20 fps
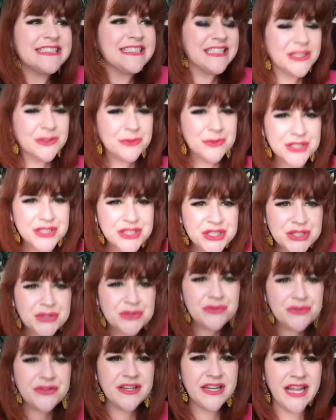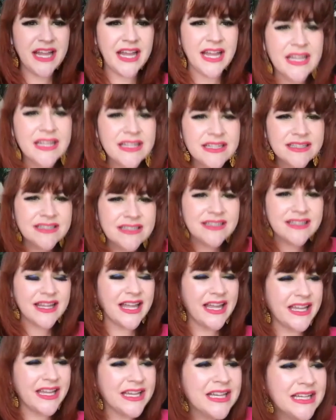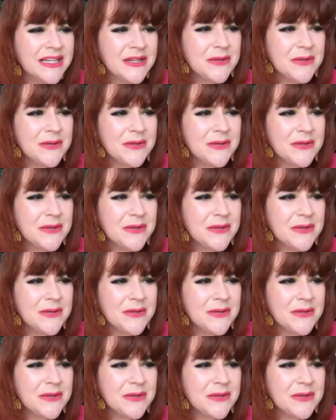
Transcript: rejuvenate and like